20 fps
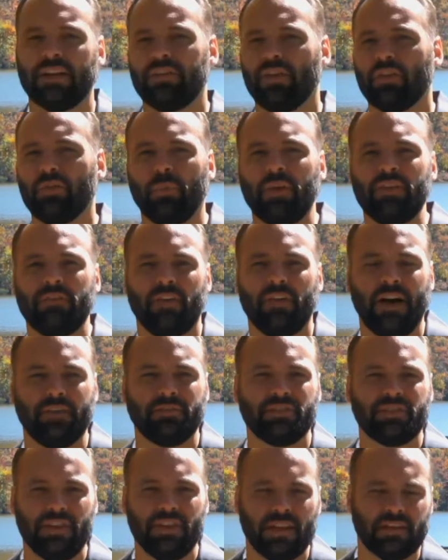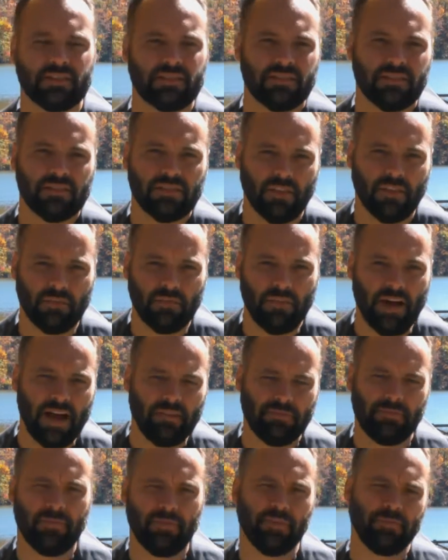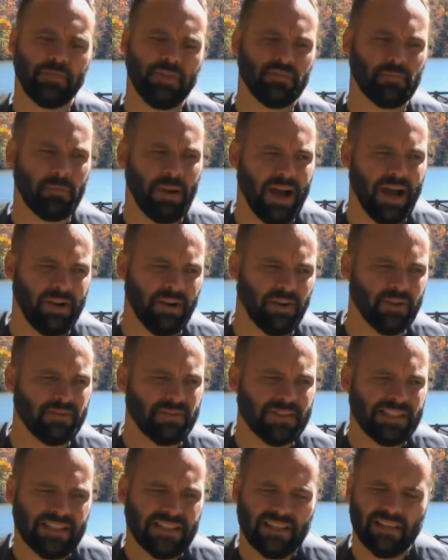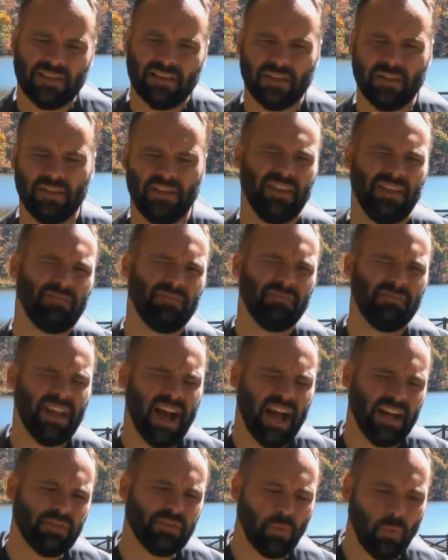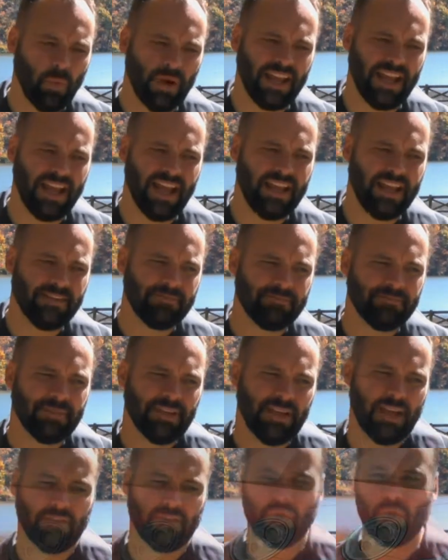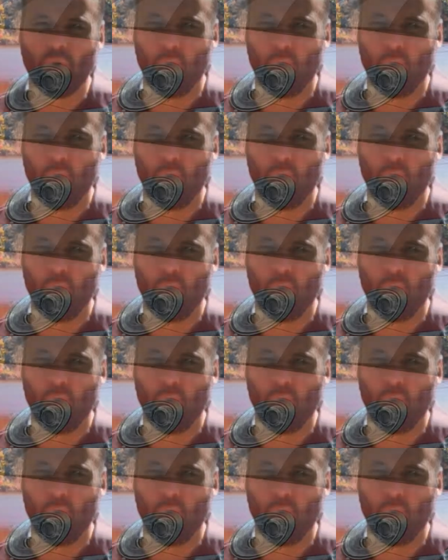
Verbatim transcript: like the 356, the 550 Spyder, the 928, and of